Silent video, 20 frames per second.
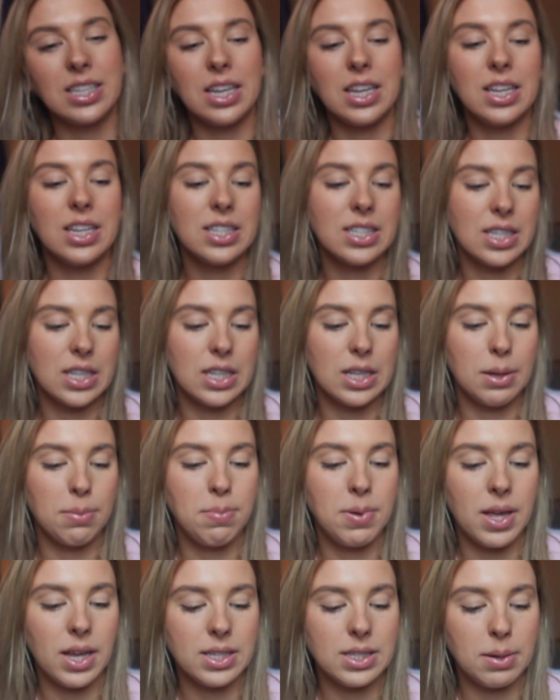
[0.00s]
is the
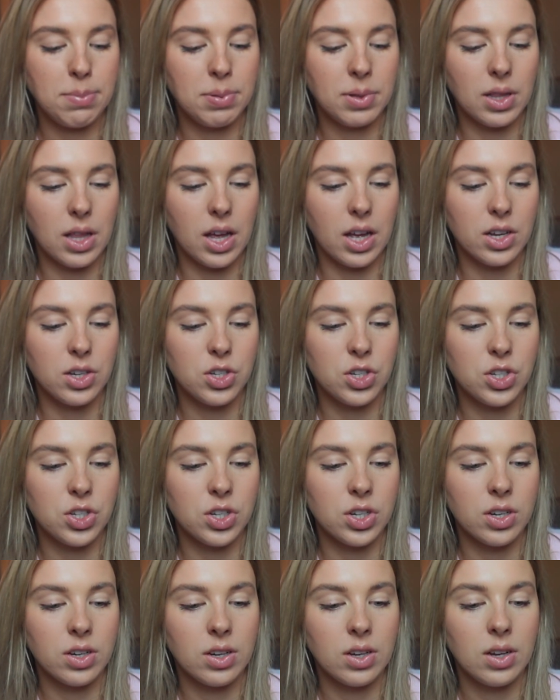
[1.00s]
Pixie
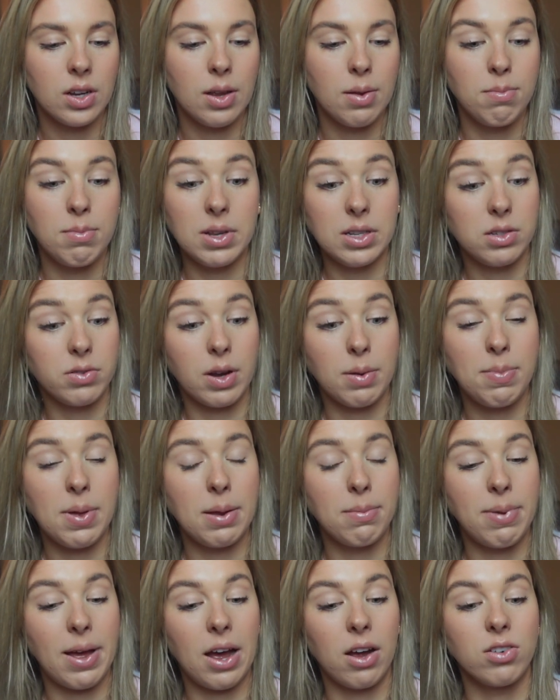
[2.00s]
Plush mystery
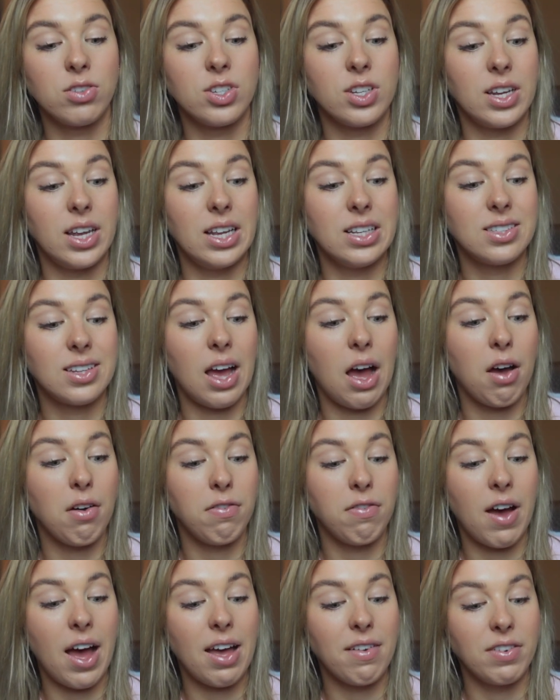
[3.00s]
pin pouch. It's got
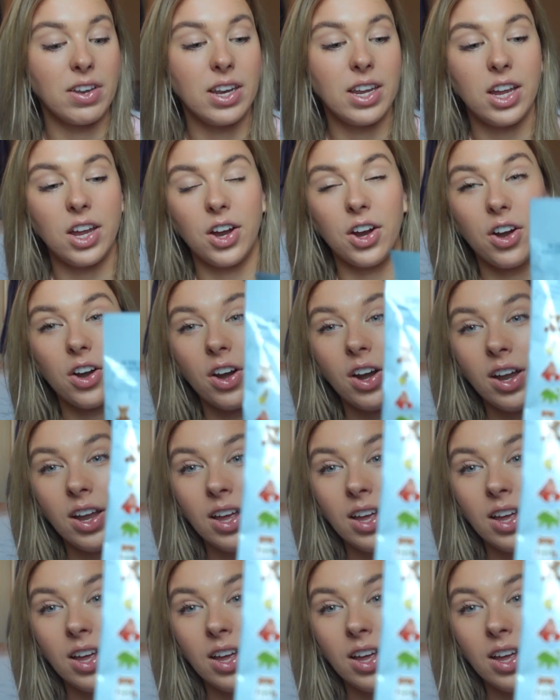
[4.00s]
5 in here.